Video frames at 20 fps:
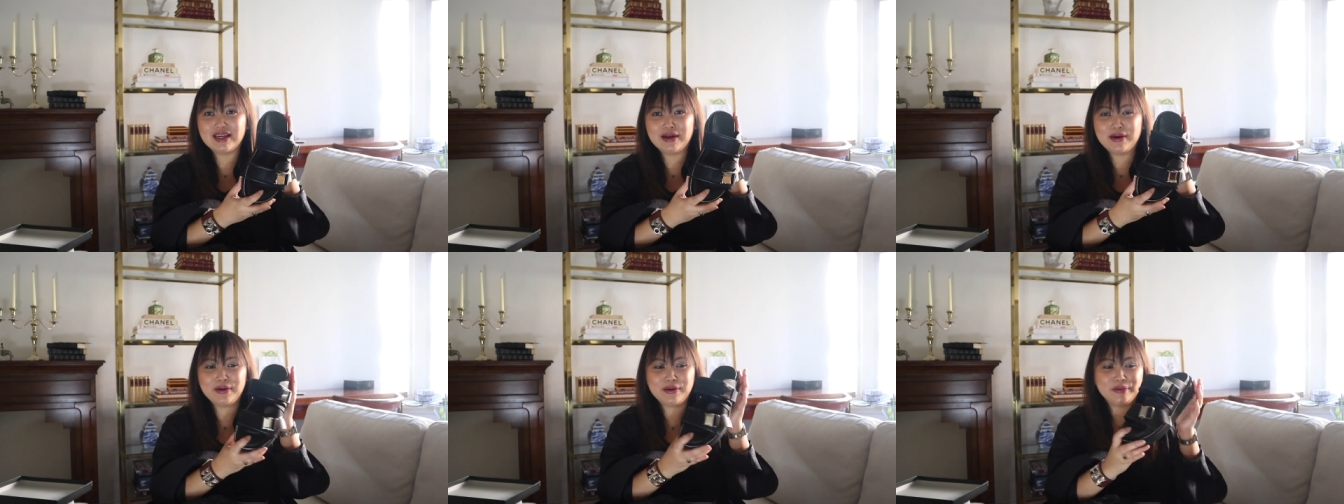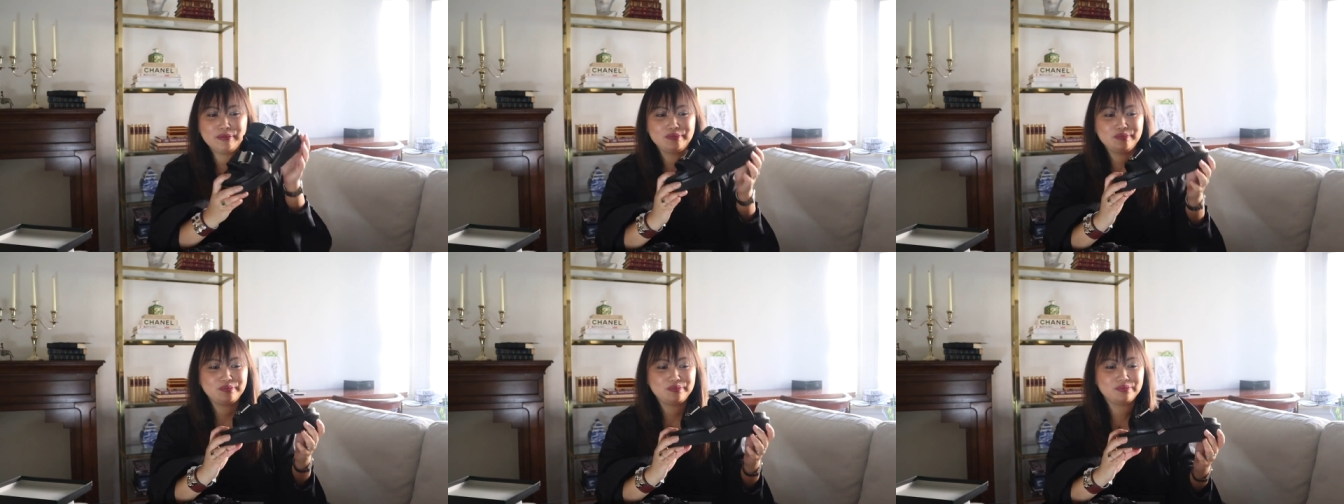
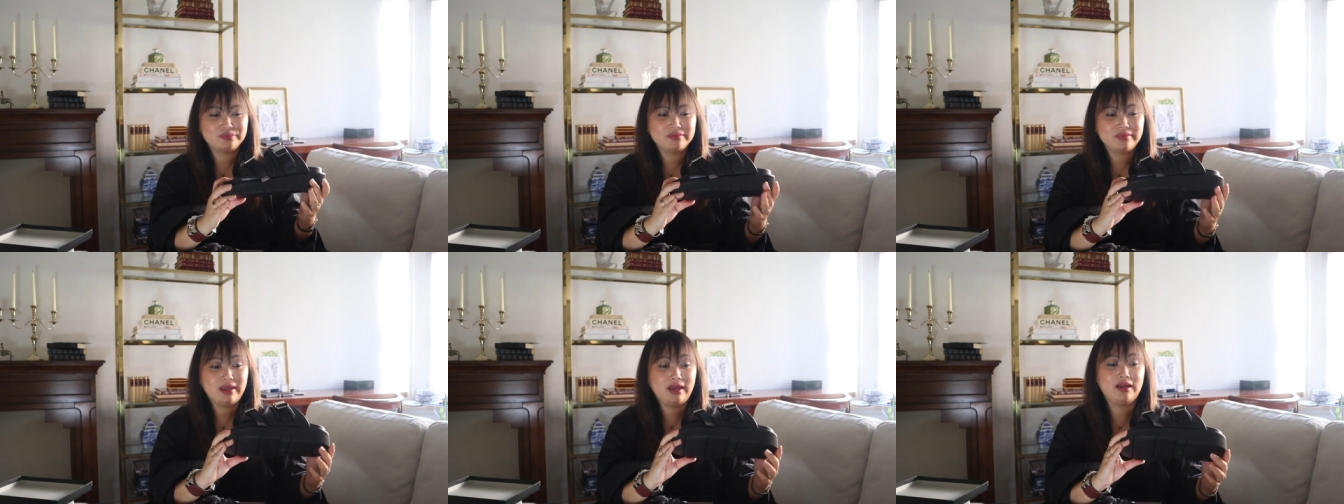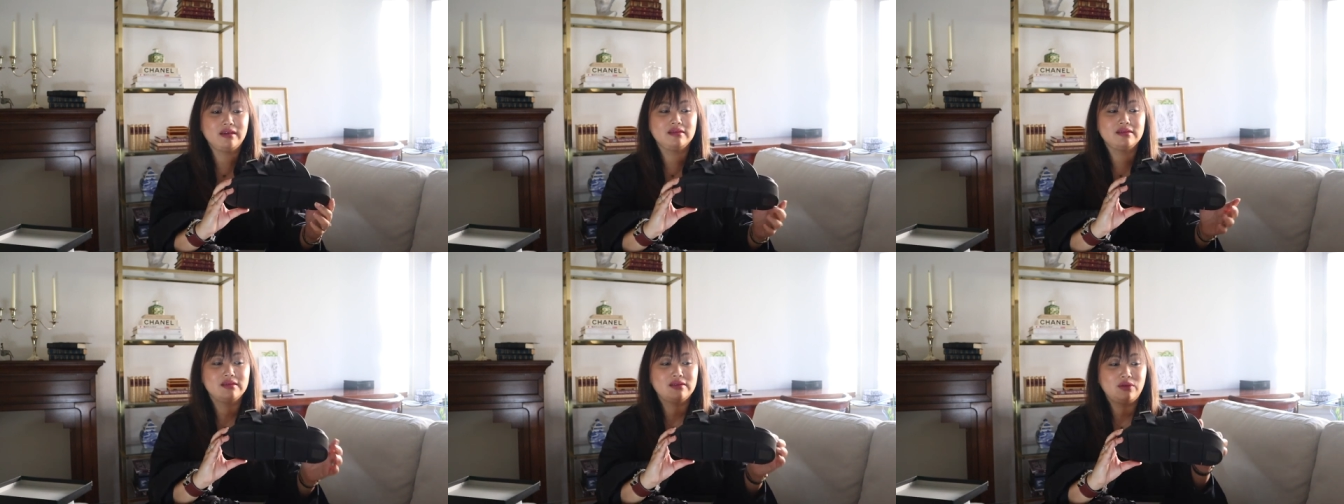Um,
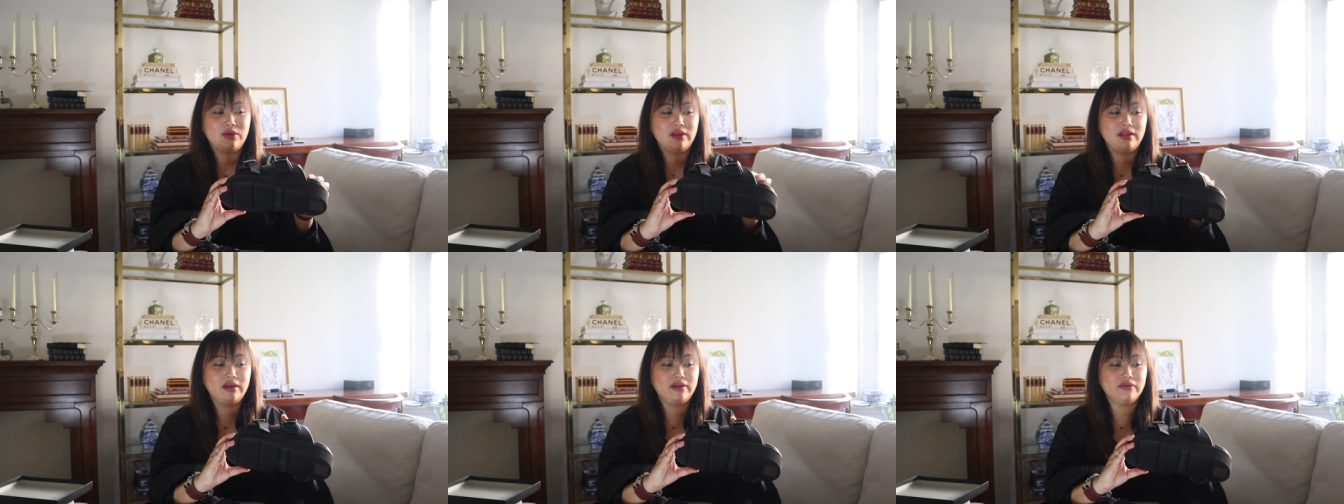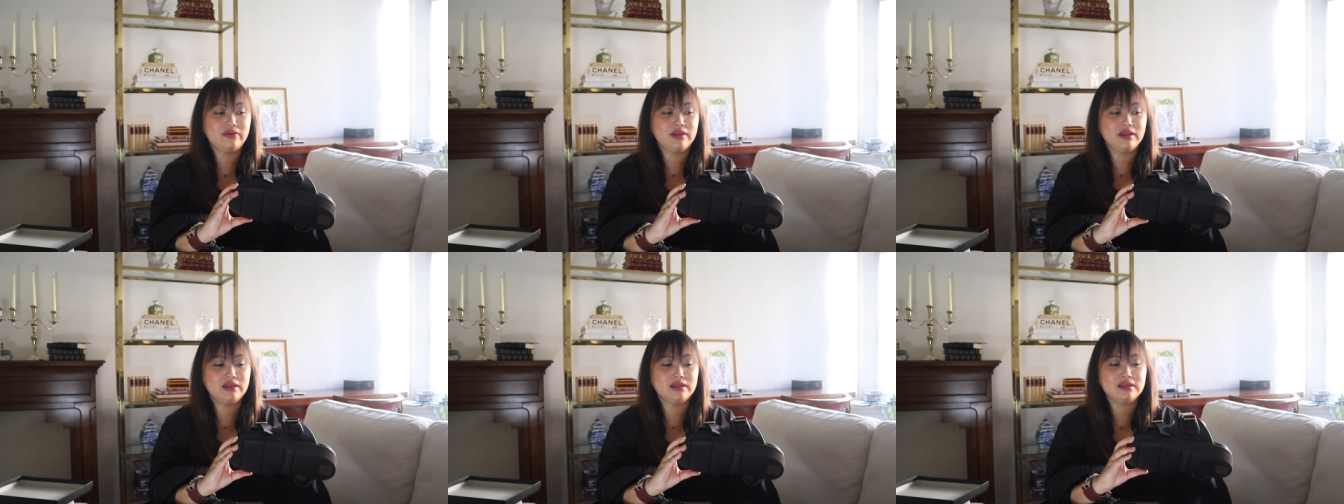yeah, so I
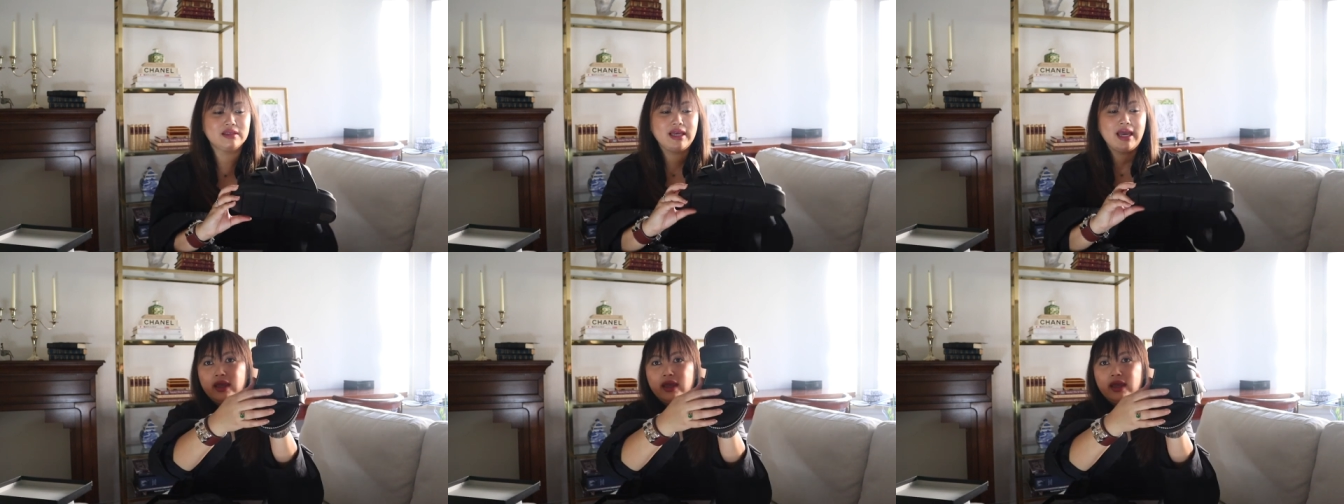love these.